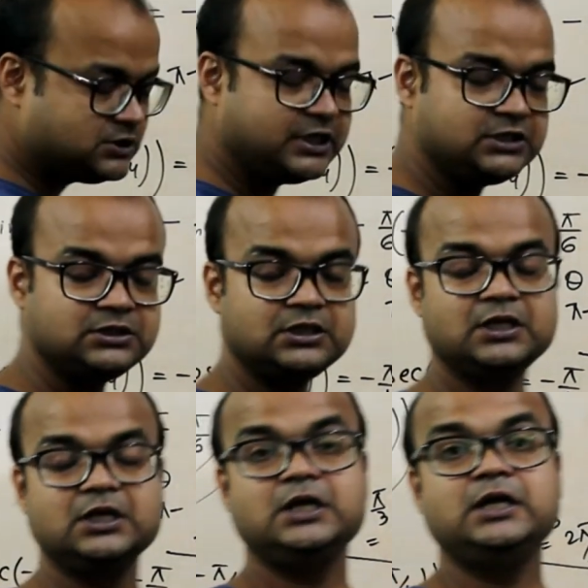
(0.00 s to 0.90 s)
thing.
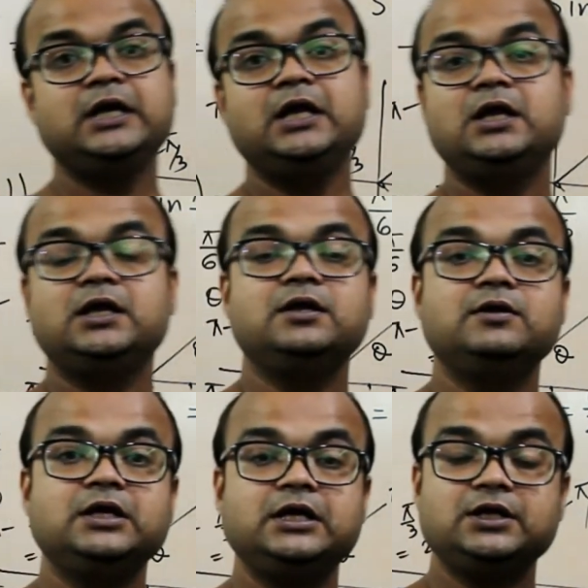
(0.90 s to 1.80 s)

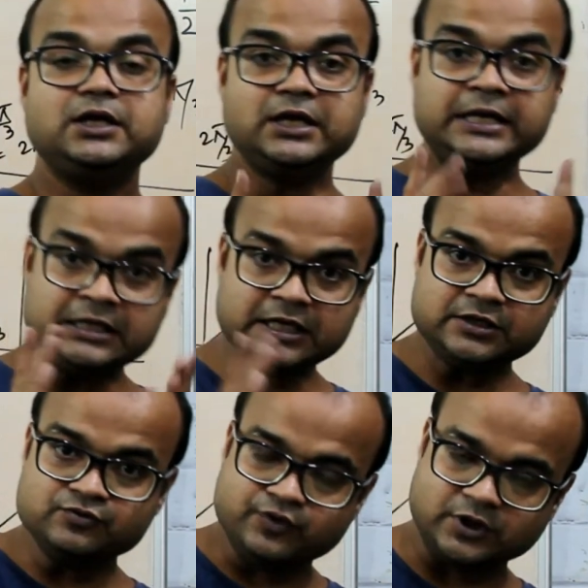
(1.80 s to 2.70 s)
In
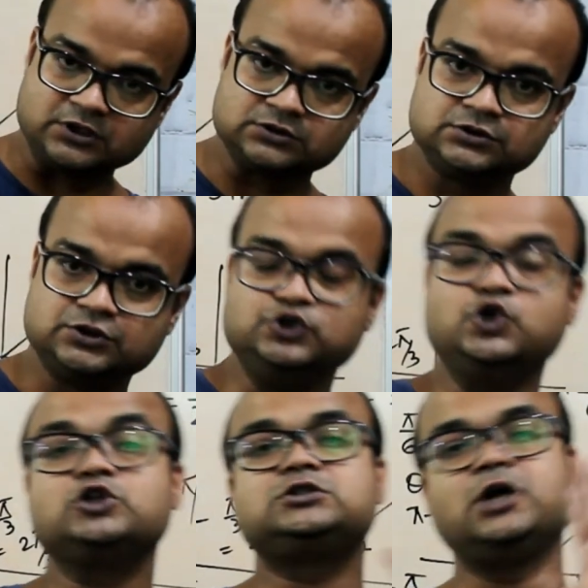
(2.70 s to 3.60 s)
inverse,
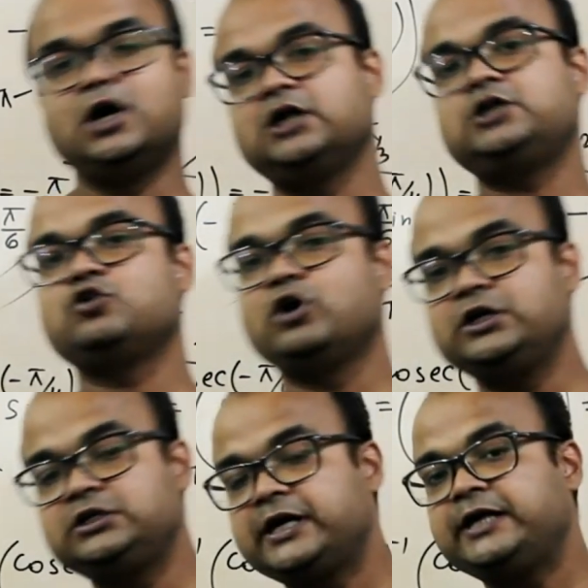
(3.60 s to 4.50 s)
your third
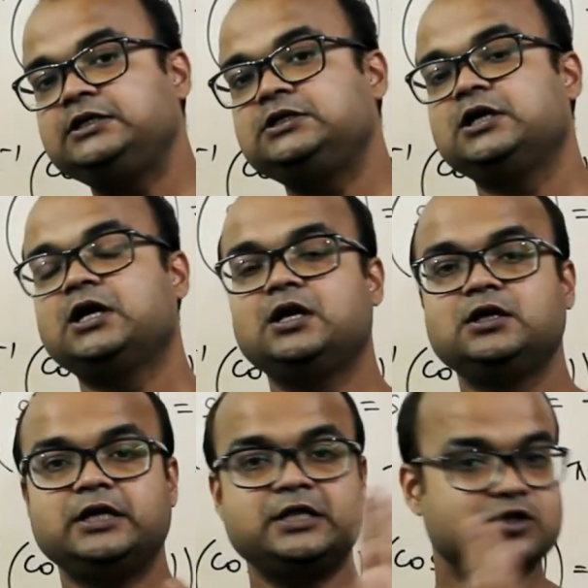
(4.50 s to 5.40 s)
quadrant
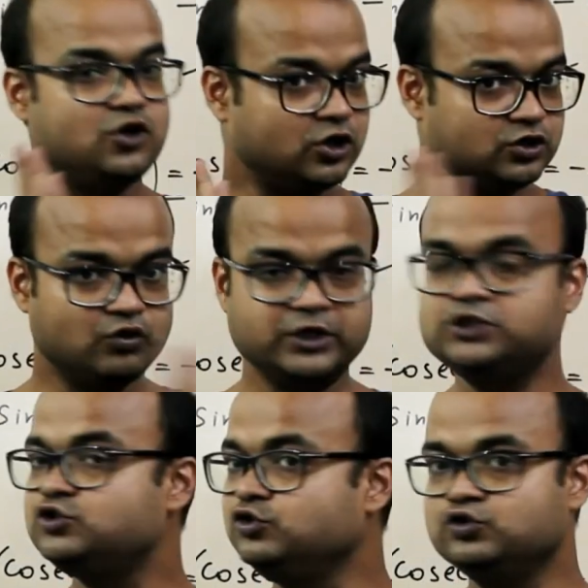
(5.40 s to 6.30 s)
is not
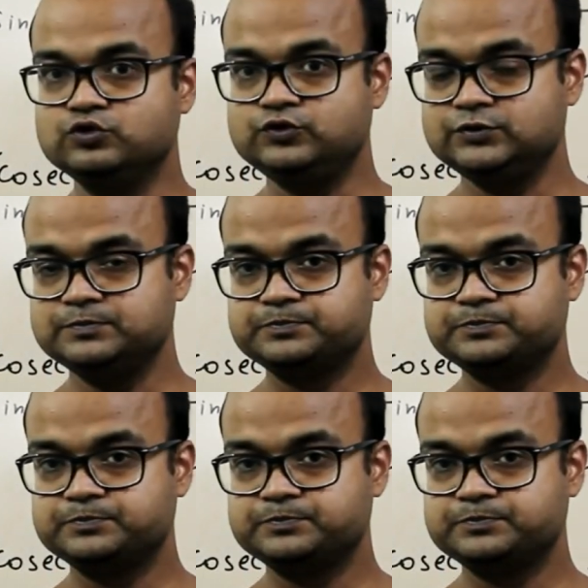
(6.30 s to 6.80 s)
going to use.